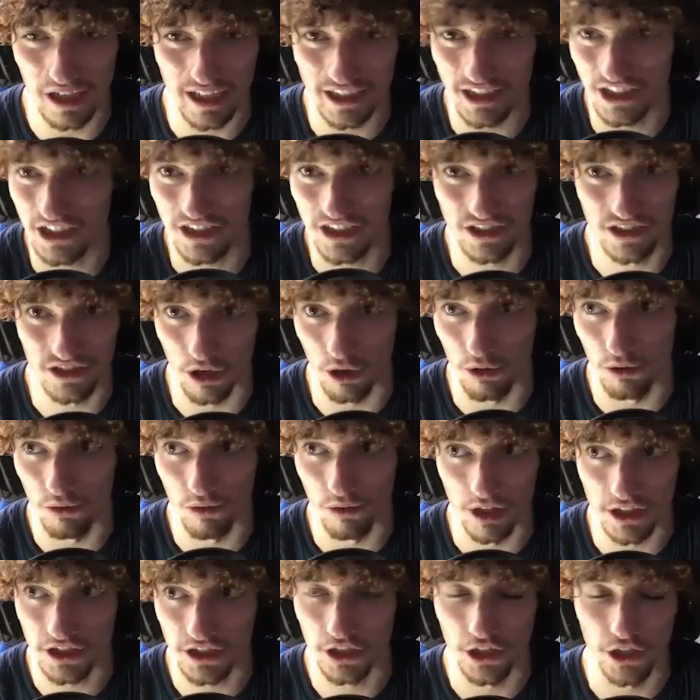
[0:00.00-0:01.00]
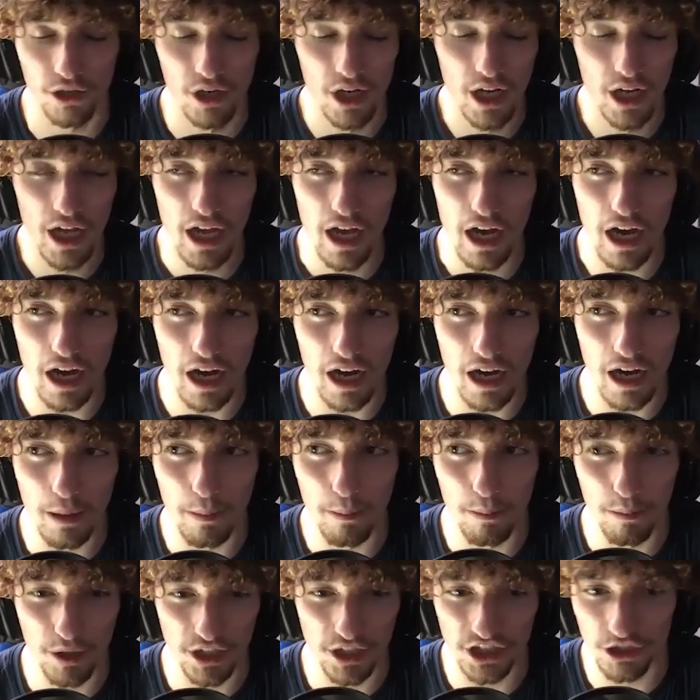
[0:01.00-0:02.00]
I just don't want to.
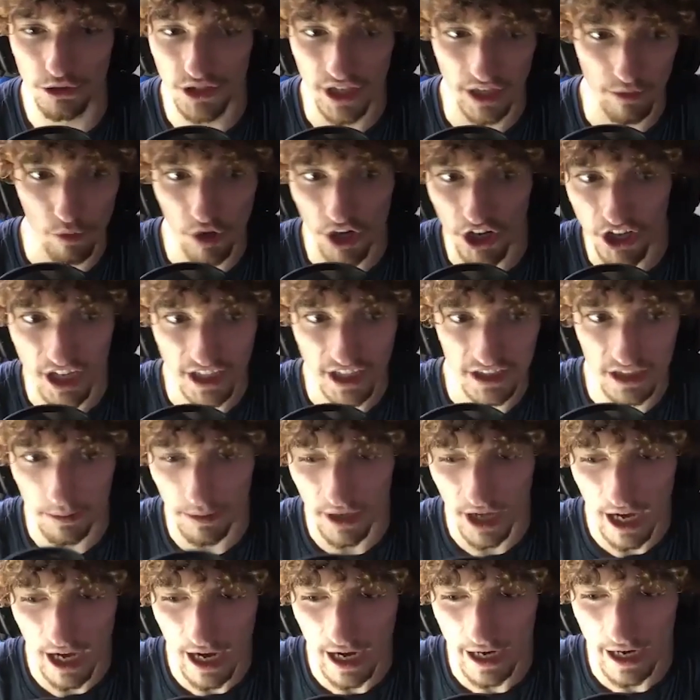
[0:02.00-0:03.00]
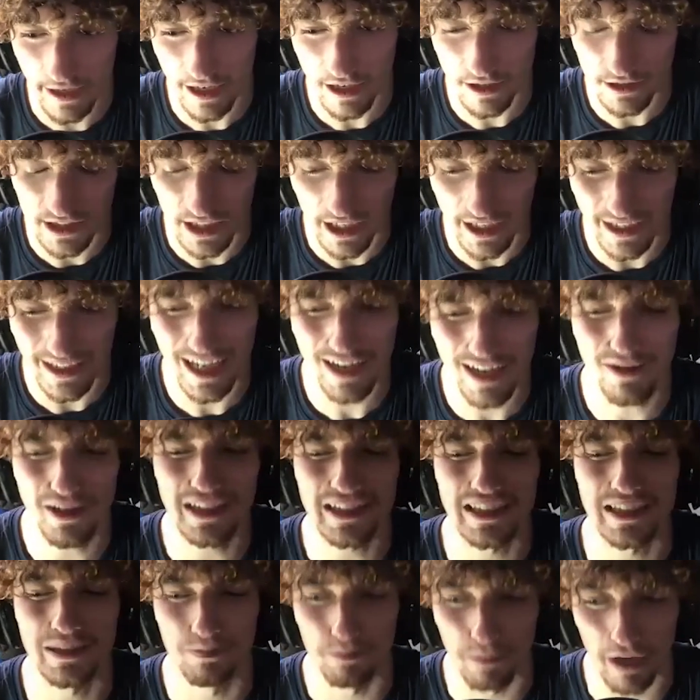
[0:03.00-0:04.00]
But she was like, what, you got something to hide? And I was like, now I
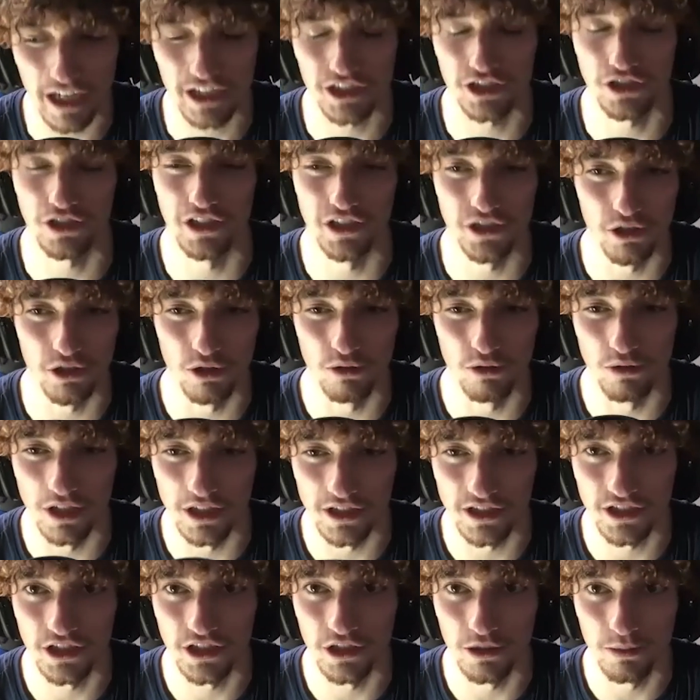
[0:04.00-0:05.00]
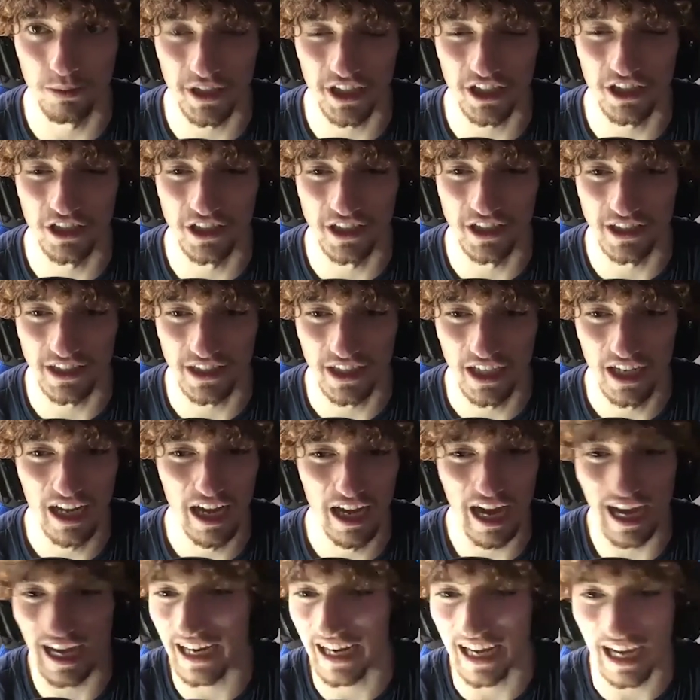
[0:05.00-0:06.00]
especially don't want to, because
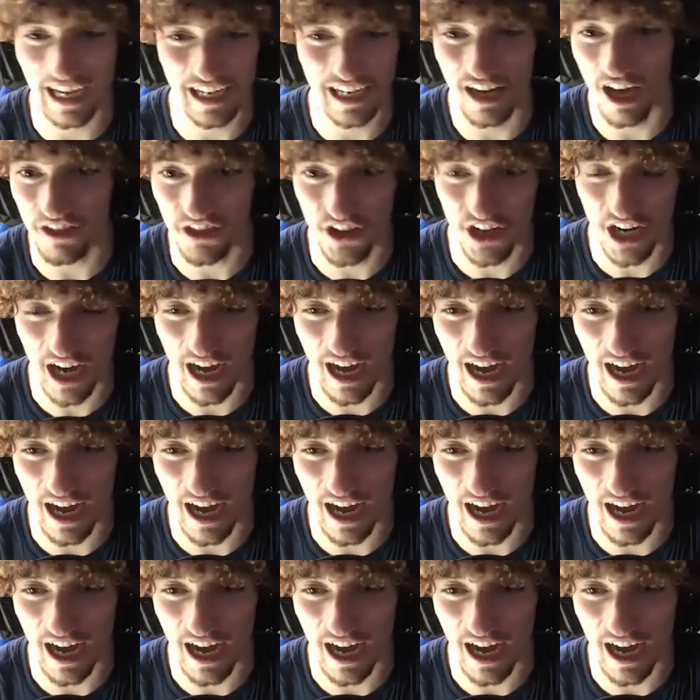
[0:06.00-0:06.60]
I got nothing to hide.